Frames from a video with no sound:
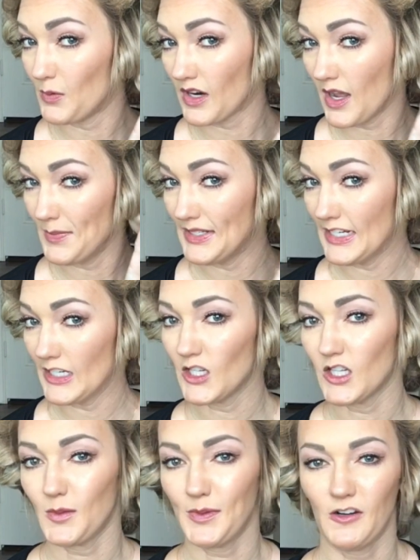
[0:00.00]
We're coming down a
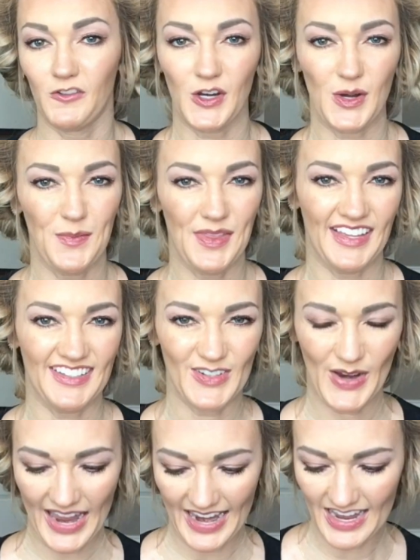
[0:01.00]
little bit over here, but that's
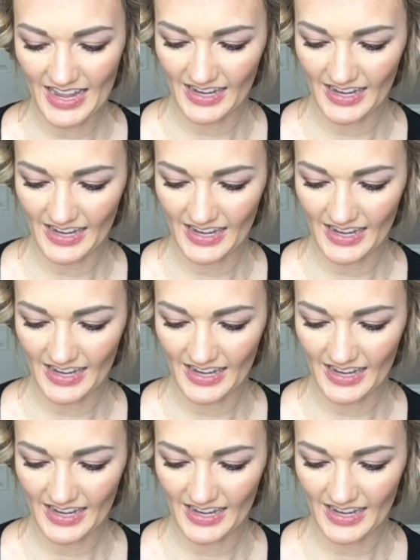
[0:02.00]
okay.